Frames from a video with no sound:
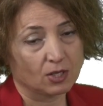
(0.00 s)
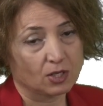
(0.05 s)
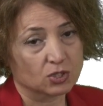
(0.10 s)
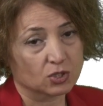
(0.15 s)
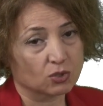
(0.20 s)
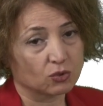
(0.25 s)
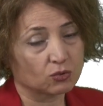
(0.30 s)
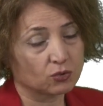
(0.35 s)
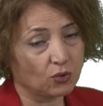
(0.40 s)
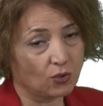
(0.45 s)

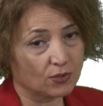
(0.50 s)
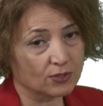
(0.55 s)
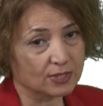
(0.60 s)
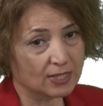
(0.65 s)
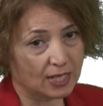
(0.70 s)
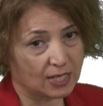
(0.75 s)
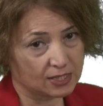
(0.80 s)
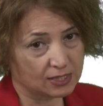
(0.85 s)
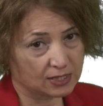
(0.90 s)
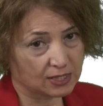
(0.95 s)
So those
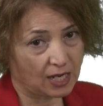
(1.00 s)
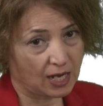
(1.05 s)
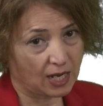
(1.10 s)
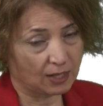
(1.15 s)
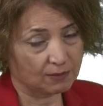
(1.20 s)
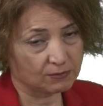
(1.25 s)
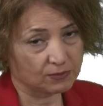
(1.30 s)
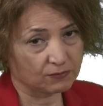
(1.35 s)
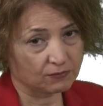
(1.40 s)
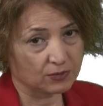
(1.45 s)

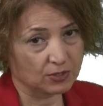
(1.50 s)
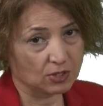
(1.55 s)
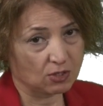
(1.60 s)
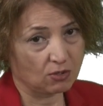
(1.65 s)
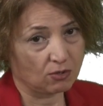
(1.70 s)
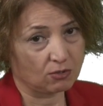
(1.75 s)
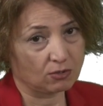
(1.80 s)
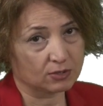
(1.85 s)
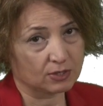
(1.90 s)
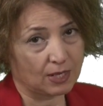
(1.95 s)
enzymes, we
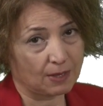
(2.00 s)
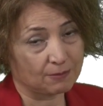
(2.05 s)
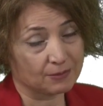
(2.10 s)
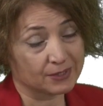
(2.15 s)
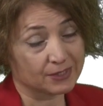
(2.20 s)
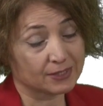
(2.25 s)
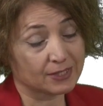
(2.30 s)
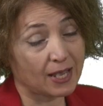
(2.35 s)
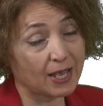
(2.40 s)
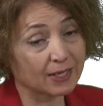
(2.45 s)
call them
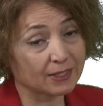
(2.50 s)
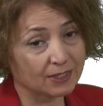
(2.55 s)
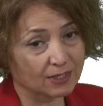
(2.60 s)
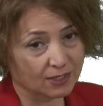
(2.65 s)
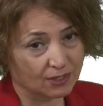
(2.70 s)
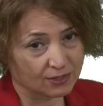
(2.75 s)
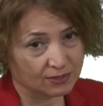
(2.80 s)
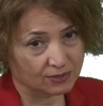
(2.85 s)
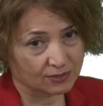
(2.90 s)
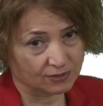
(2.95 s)

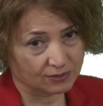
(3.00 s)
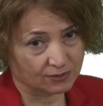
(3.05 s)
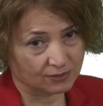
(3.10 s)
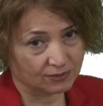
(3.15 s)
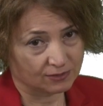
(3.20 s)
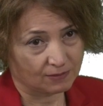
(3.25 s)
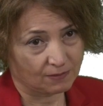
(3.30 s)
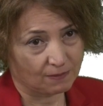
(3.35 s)
xylanases.